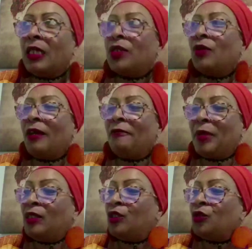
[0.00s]
And so
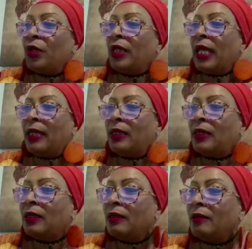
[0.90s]
I've been doing
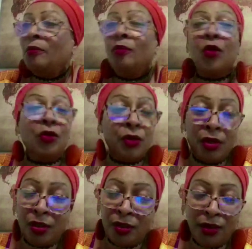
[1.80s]
that
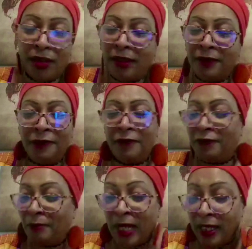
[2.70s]
most of
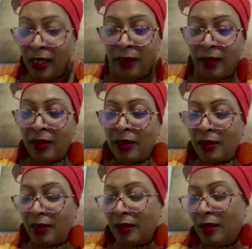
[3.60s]
my
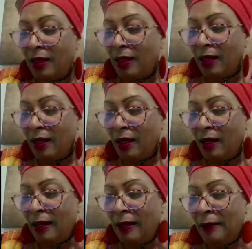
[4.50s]
years.
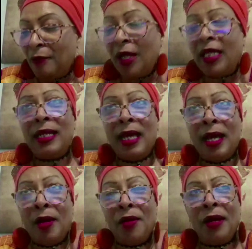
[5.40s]
Right
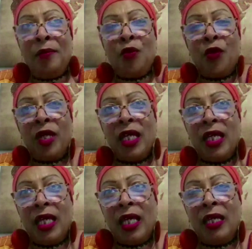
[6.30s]
now, I'm
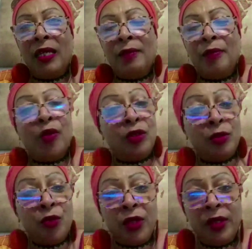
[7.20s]
working in
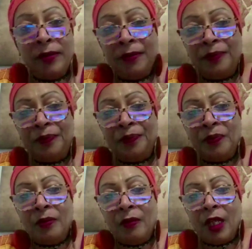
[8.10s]
Baltimore
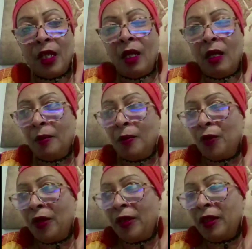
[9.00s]

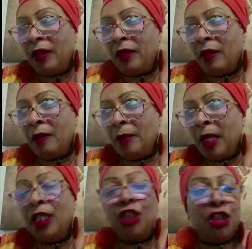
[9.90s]
with
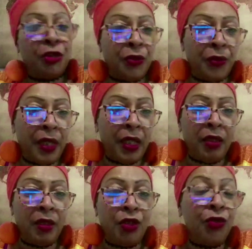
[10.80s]
NGO
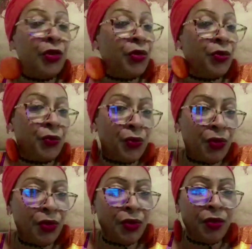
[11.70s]
and 2
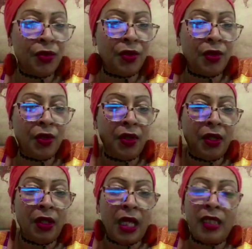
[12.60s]
schools
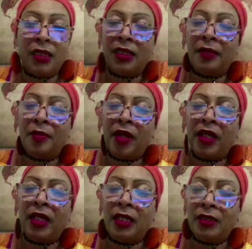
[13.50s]
as their
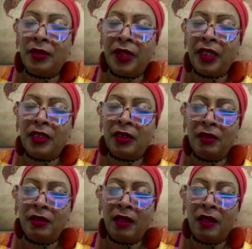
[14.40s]
marketing
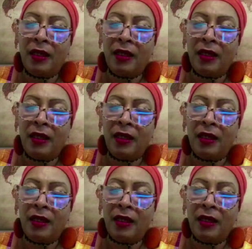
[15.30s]
director.